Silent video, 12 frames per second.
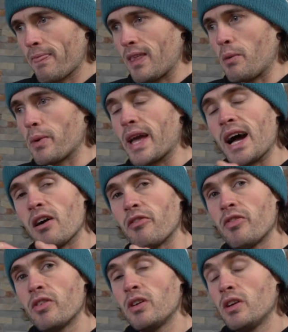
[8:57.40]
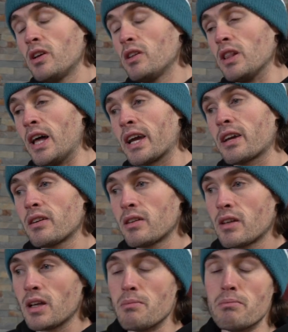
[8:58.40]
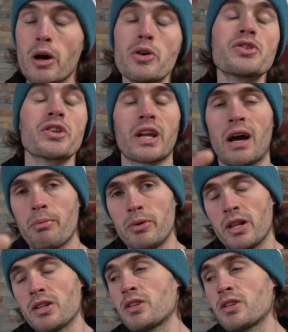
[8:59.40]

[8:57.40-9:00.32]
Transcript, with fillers: and we have like motion happening,